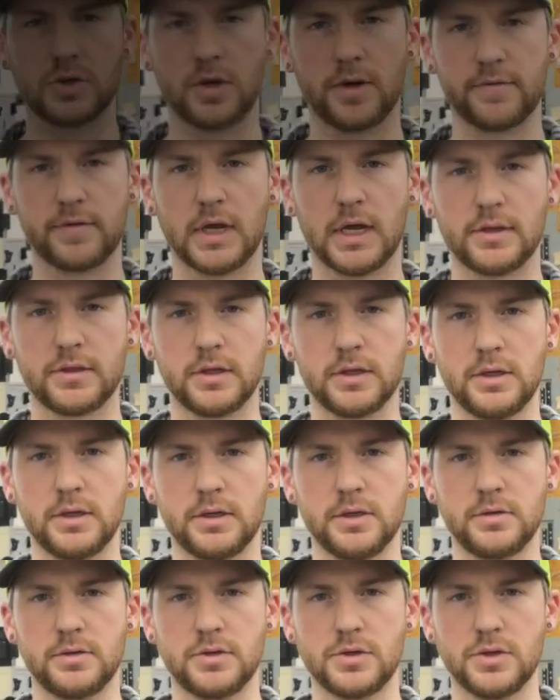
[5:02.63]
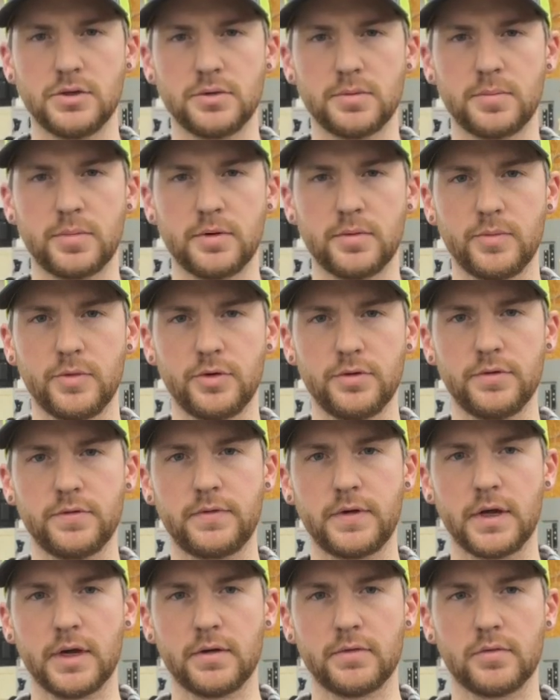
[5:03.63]
I've got the tube removed
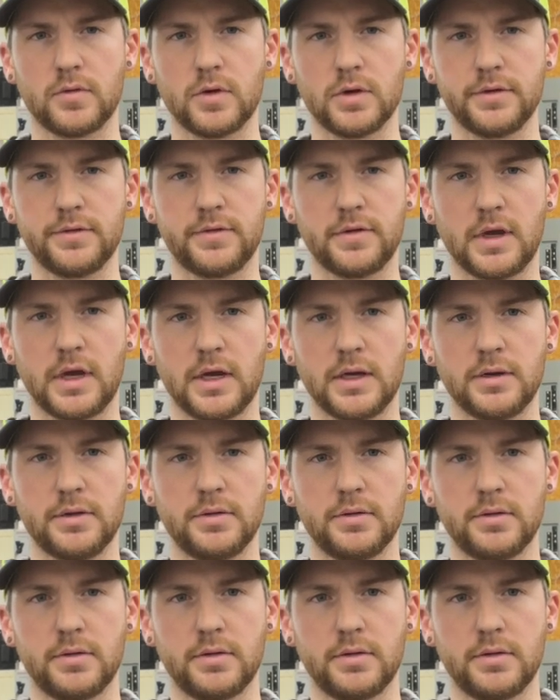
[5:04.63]
out of one side.